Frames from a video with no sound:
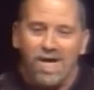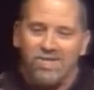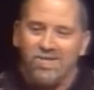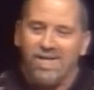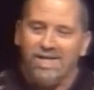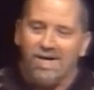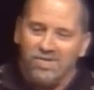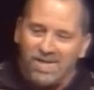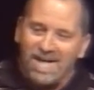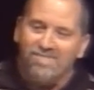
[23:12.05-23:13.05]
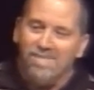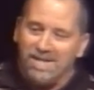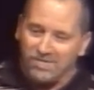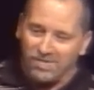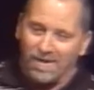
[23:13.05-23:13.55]
I'm not saying our staff
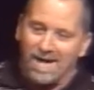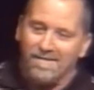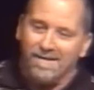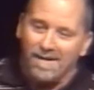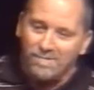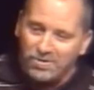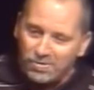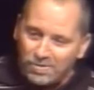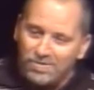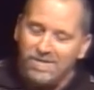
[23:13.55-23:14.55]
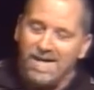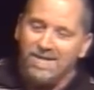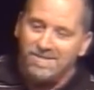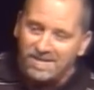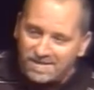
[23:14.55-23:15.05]
meetings are like that, I'm just using
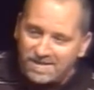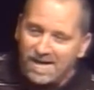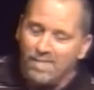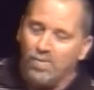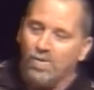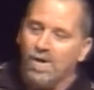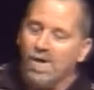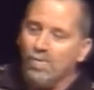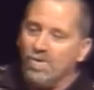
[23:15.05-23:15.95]
that as an example.